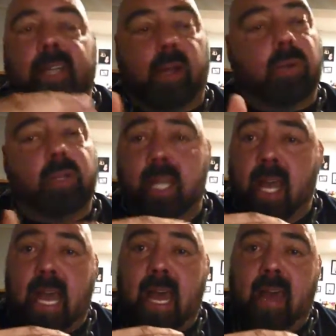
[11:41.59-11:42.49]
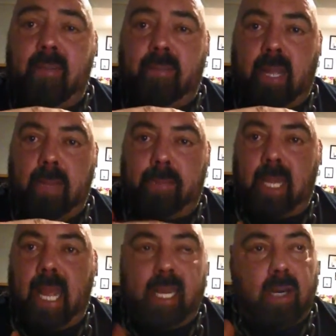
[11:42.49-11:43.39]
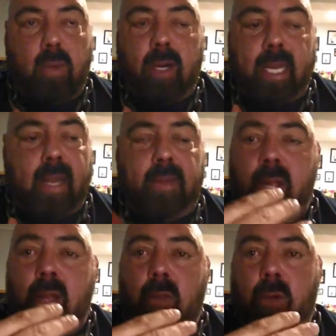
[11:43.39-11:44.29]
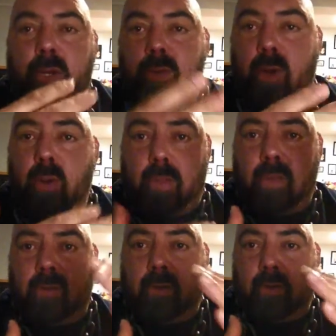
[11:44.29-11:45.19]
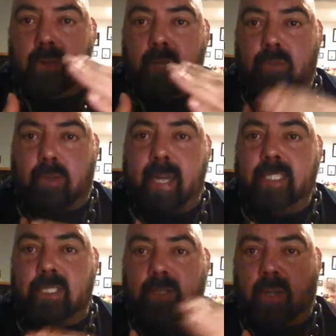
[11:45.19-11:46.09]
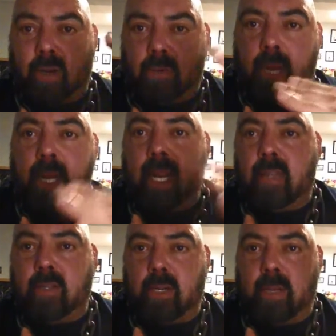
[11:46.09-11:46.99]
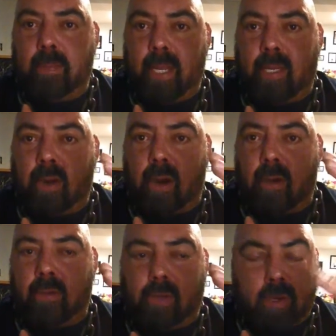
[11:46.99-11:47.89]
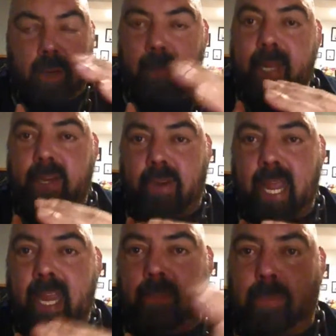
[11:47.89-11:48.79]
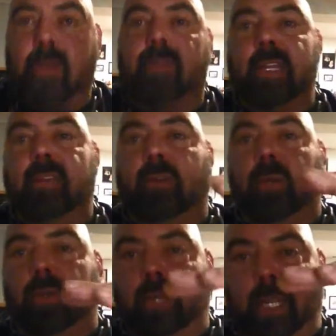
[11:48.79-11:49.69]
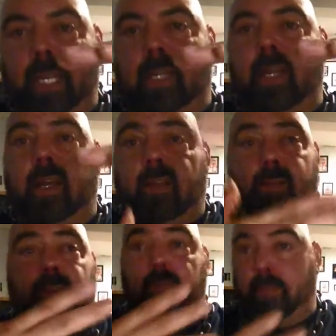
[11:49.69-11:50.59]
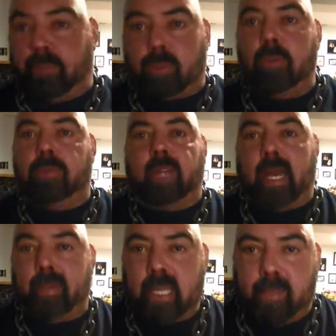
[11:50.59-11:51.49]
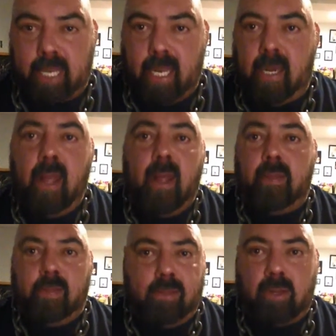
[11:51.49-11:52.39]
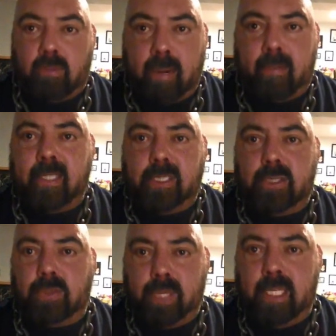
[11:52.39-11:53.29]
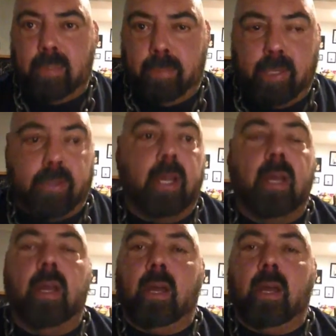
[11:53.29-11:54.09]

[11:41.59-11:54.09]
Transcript: Not only have a plan and a workout where these ranges are right and you're going to make your gains because these are what you need. This has been proven time and time again. These are the rep ranges you need to build.